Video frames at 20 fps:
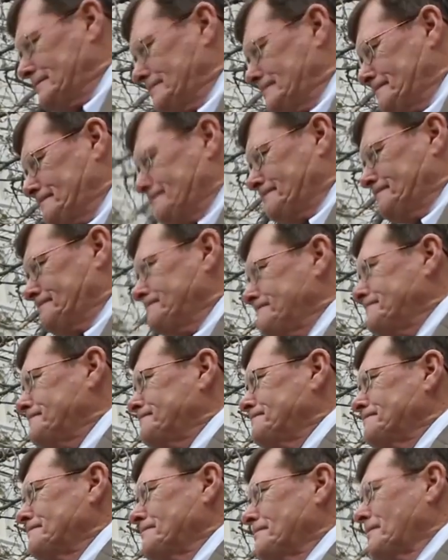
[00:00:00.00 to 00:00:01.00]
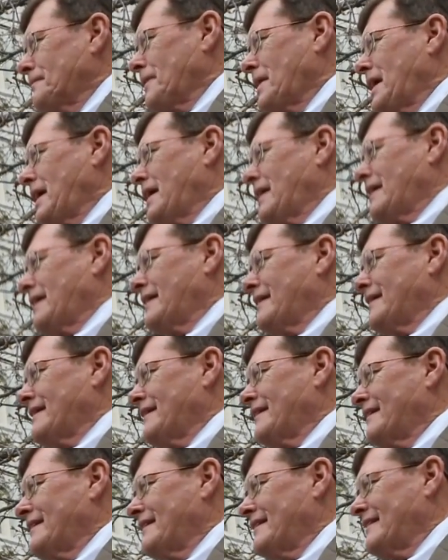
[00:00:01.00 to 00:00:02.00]
the church I served as a
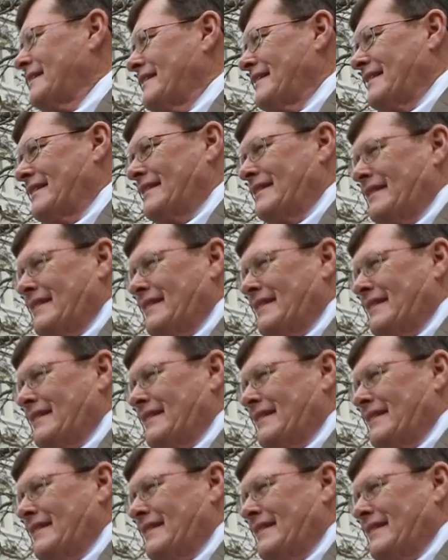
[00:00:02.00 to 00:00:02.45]
bishop for five